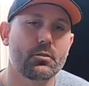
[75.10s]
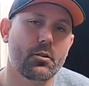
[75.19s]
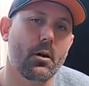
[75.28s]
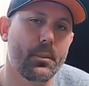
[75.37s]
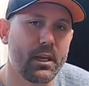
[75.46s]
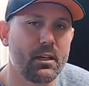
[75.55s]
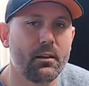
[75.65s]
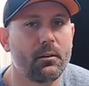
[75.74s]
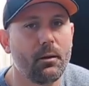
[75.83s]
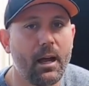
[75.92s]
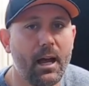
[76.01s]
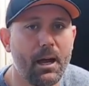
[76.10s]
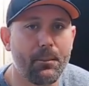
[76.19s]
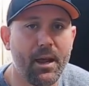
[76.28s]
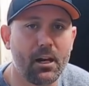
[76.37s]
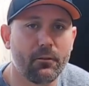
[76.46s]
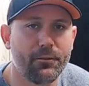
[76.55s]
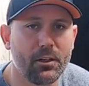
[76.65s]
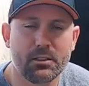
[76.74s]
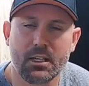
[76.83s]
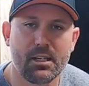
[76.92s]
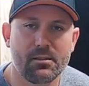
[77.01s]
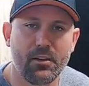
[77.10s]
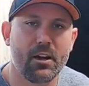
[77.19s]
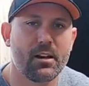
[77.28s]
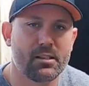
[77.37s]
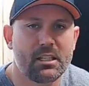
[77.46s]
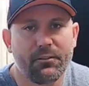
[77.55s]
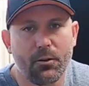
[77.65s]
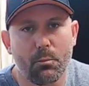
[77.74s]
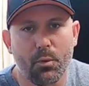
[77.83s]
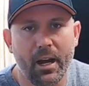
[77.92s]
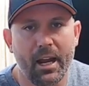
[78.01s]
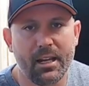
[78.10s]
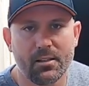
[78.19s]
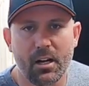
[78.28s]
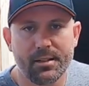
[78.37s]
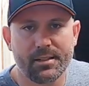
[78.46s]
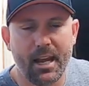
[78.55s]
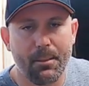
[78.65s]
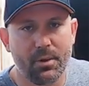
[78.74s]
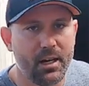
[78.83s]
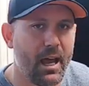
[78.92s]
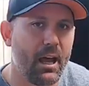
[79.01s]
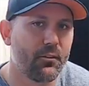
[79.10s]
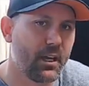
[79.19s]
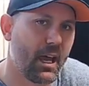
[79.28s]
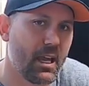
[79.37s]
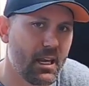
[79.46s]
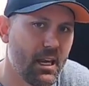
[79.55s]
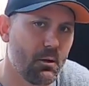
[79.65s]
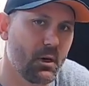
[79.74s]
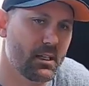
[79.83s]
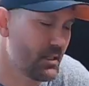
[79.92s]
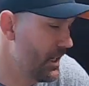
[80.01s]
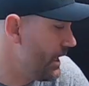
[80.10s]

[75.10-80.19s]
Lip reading: drop-in panel filter. There's various different brands. I just happen to have K&N ones